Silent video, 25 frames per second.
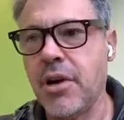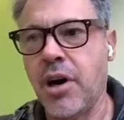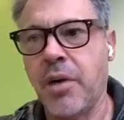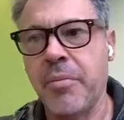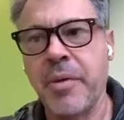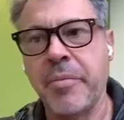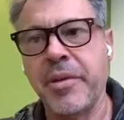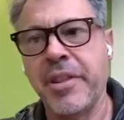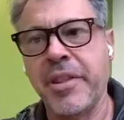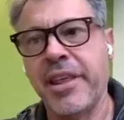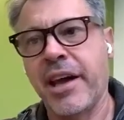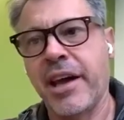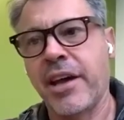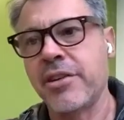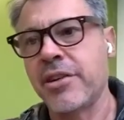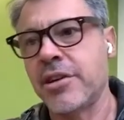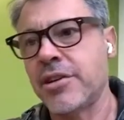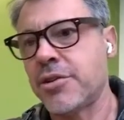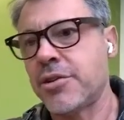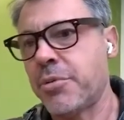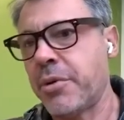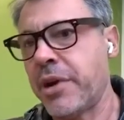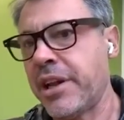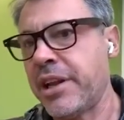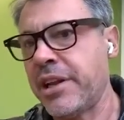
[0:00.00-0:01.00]
or maybe they are
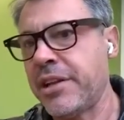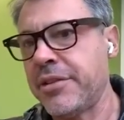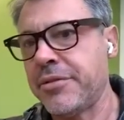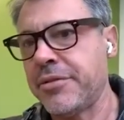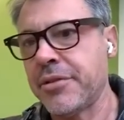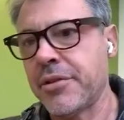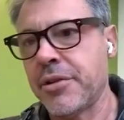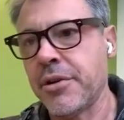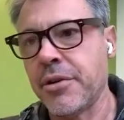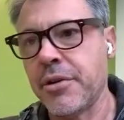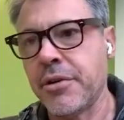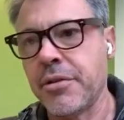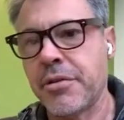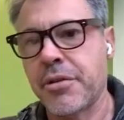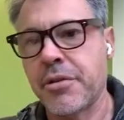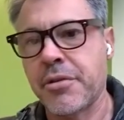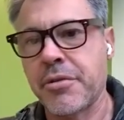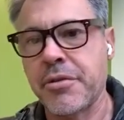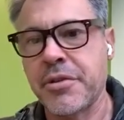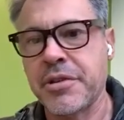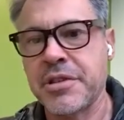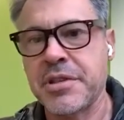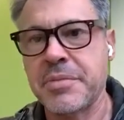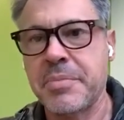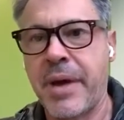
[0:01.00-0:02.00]
not ready to go
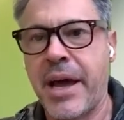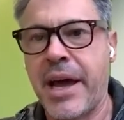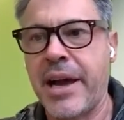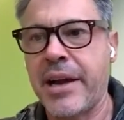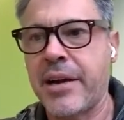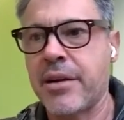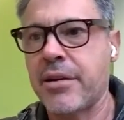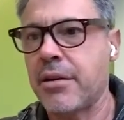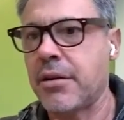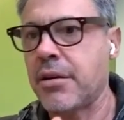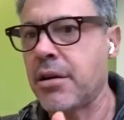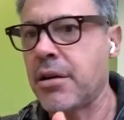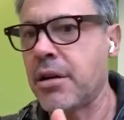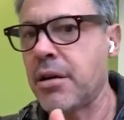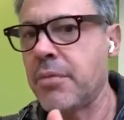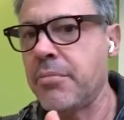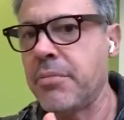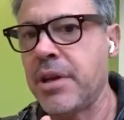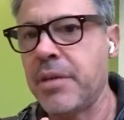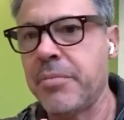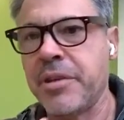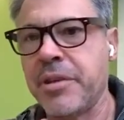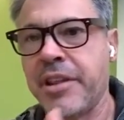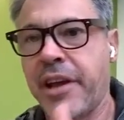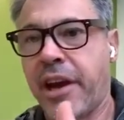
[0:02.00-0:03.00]
through a SPAC, or
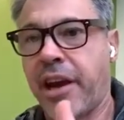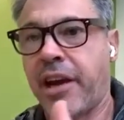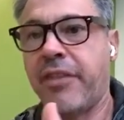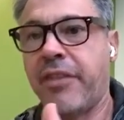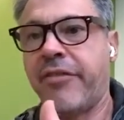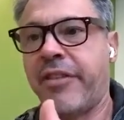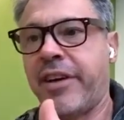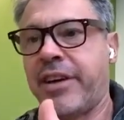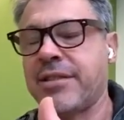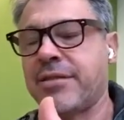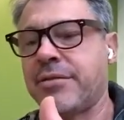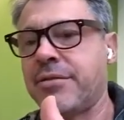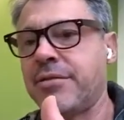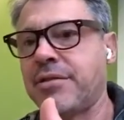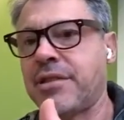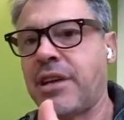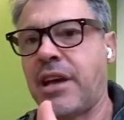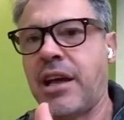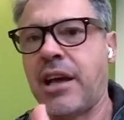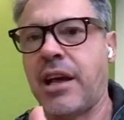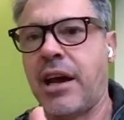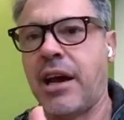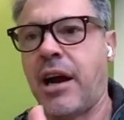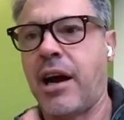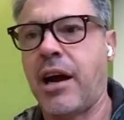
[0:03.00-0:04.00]
maybe their investors
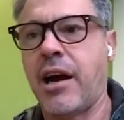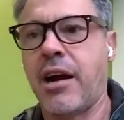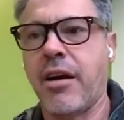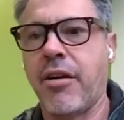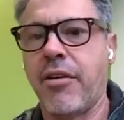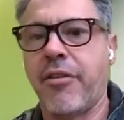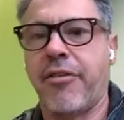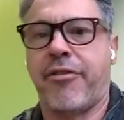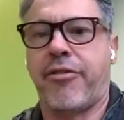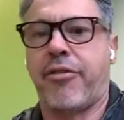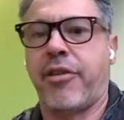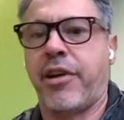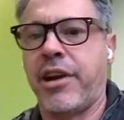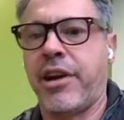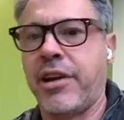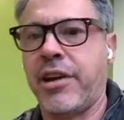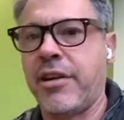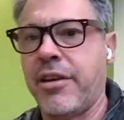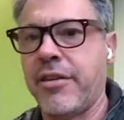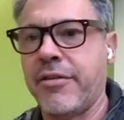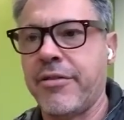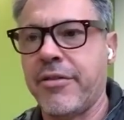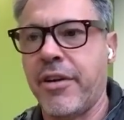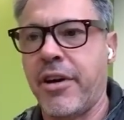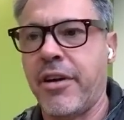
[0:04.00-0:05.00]
are
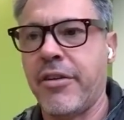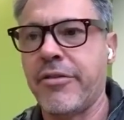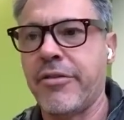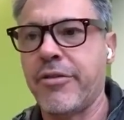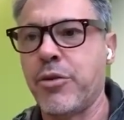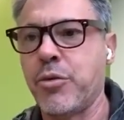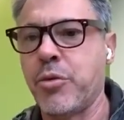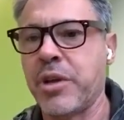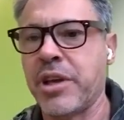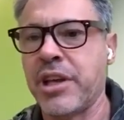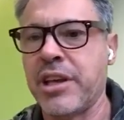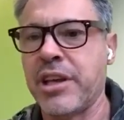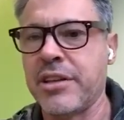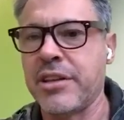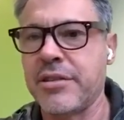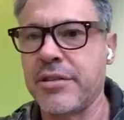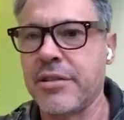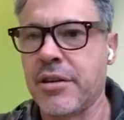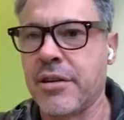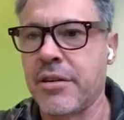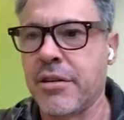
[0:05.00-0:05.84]
afraid of doing it,